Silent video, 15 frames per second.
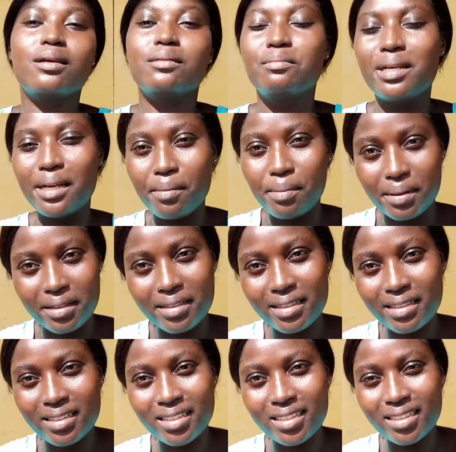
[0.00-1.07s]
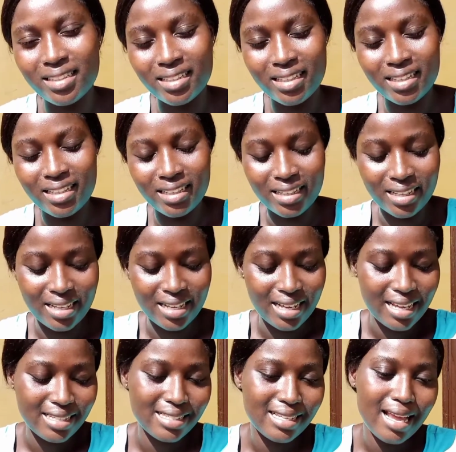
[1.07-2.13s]
Baby,
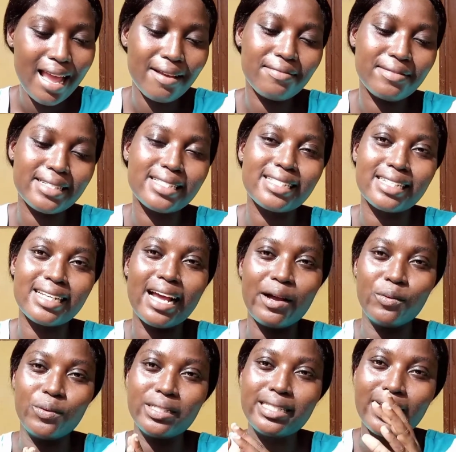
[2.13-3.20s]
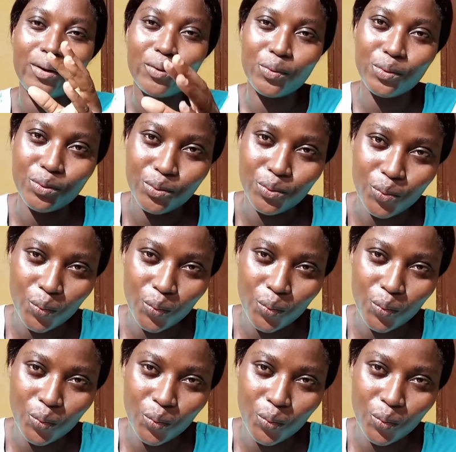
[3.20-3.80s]
is there everything I will tell you?